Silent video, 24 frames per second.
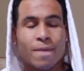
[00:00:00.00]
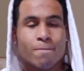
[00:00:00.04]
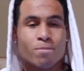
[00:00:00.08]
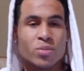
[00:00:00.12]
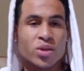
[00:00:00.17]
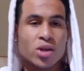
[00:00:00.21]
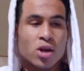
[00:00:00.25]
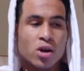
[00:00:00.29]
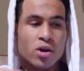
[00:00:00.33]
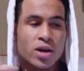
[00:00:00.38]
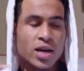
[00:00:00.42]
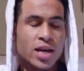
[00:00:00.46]

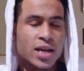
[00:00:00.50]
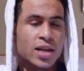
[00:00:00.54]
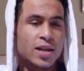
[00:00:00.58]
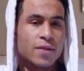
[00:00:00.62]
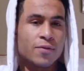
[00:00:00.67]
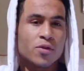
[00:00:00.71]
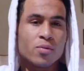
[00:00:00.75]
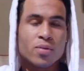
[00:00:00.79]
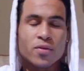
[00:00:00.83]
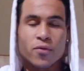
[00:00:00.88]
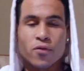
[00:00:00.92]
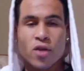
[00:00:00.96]
And
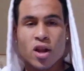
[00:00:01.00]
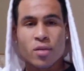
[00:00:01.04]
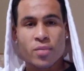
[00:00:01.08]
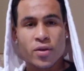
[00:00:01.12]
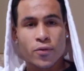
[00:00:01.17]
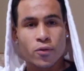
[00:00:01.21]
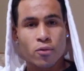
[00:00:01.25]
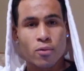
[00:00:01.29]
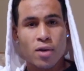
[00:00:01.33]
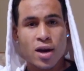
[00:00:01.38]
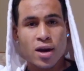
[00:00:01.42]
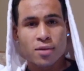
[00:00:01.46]
if you've been following me
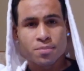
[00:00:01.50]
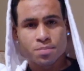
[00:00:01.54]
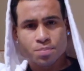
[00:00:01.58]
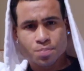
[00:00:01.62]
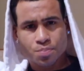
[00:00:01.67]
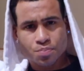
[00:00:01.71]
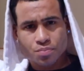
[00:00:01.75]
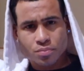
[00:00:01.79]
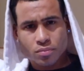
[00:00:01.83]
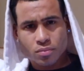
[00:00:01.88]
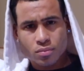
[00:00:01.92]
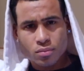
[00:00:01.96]
for a while,
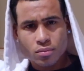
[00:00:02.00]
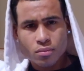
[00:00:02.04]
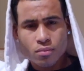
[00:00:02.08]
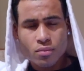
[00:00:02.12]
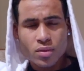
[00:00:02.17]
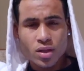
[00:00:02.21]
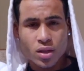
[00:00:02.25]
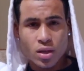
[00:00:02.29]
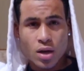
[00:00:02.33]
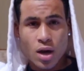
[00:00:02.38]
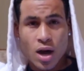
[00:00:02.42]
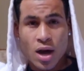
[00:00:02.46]

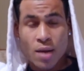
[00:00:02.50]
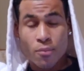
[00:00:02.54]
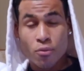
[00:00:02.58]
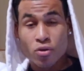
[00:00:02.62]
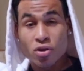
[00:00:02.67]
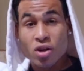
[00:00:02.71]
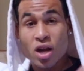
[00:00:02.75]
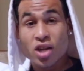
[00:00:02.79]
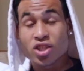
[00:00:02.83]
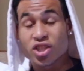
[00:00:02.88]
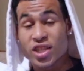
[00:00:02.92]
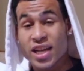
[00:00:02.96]
we're
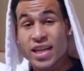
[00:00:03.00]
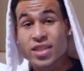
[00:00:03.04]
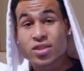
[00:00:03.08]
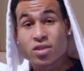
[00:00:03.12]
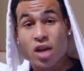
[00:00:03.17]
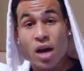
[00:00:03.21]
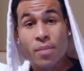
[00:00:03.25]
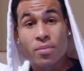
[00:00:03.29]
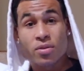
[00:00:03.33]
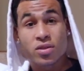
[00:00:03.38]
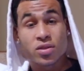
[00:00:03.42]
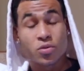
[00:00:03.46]
launching
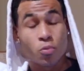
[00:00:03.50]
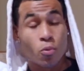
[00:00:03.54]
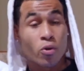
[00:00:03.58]
eCommerce.